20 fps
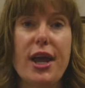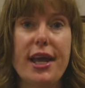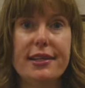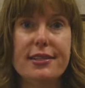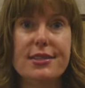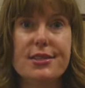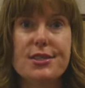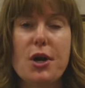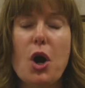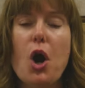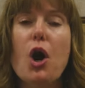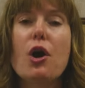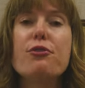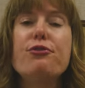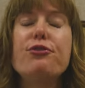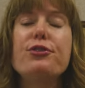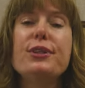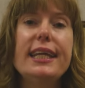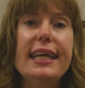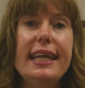friends are
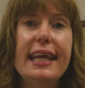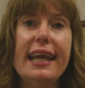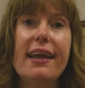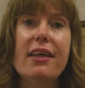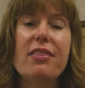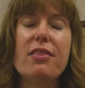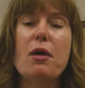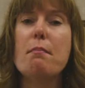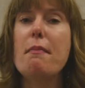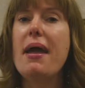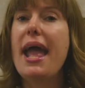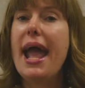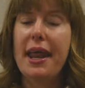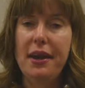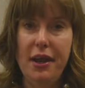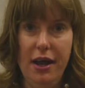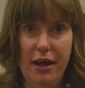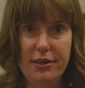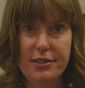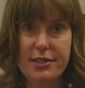fleeing the
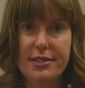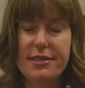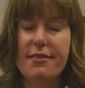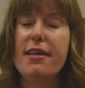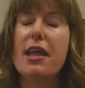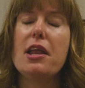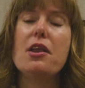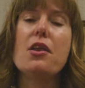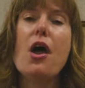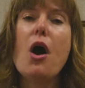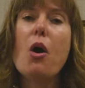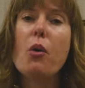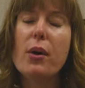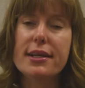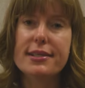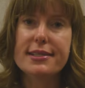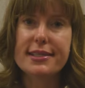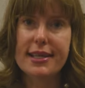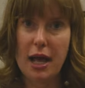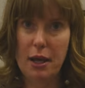manhunt they know
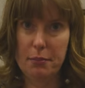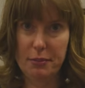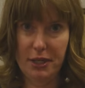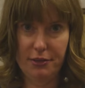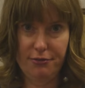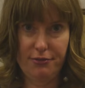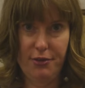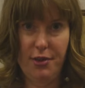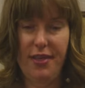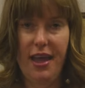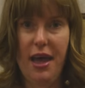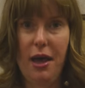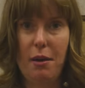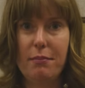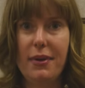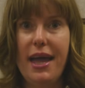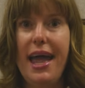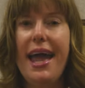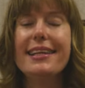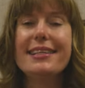is coming for
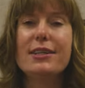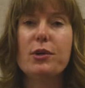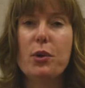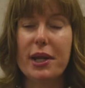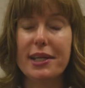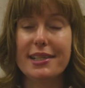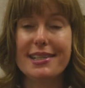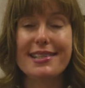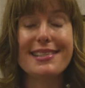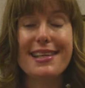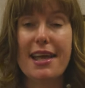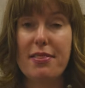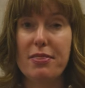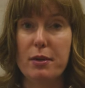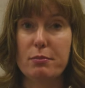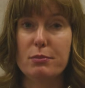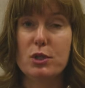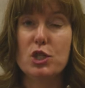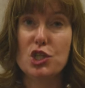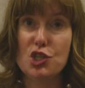them and going to
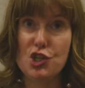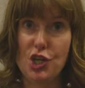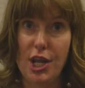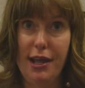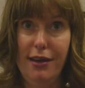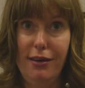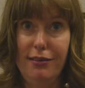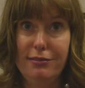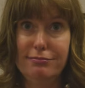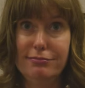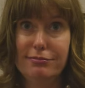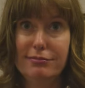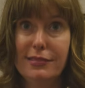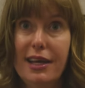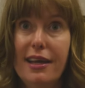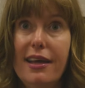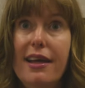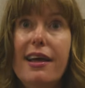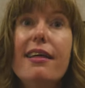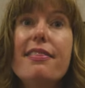send them to jail.
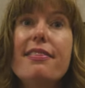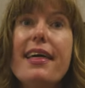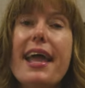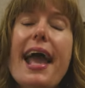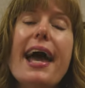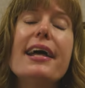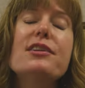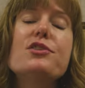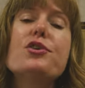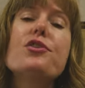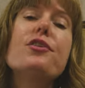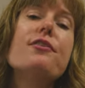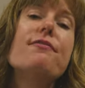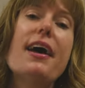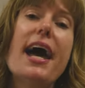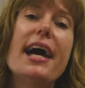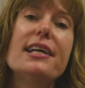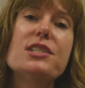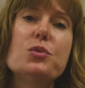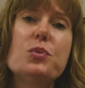They enter the
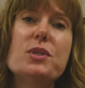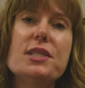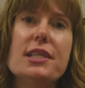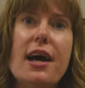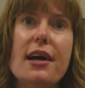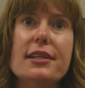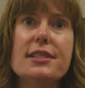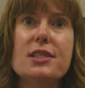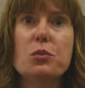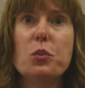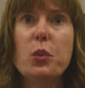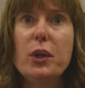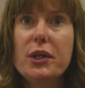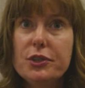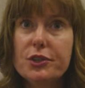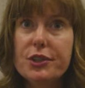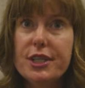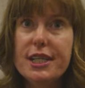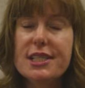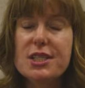vast Wisconsin
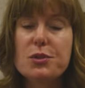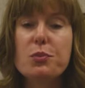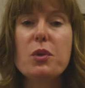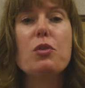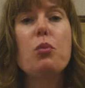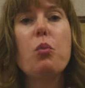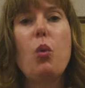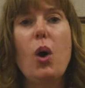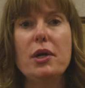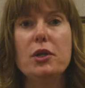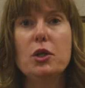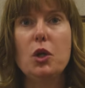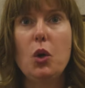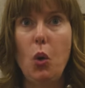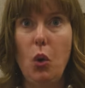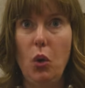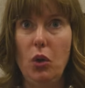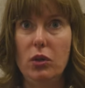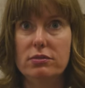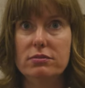wilderness with one
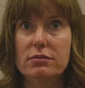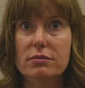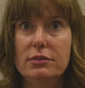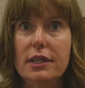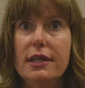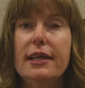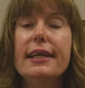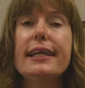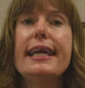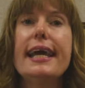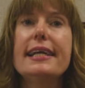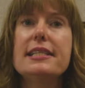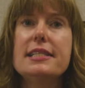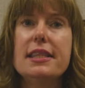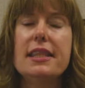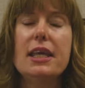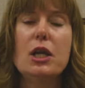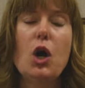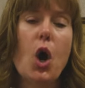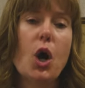goal get
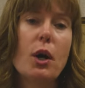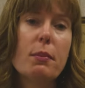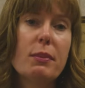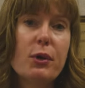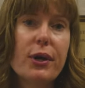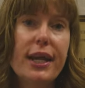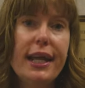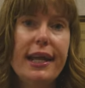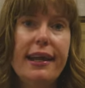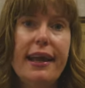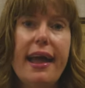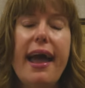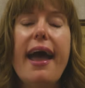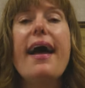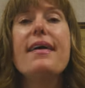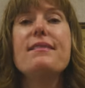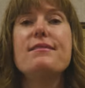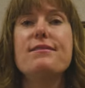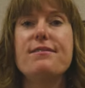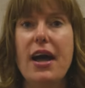to the armory
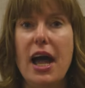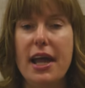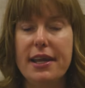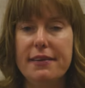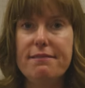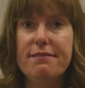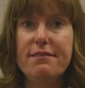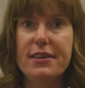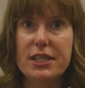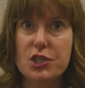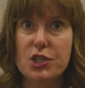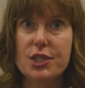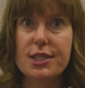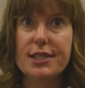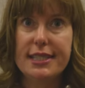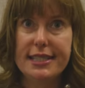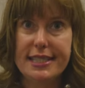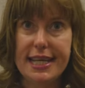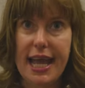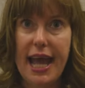and find
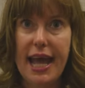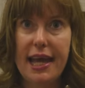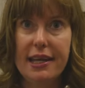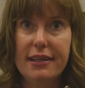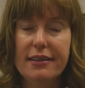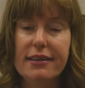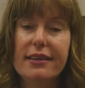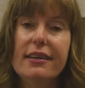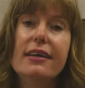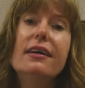Fish's dad.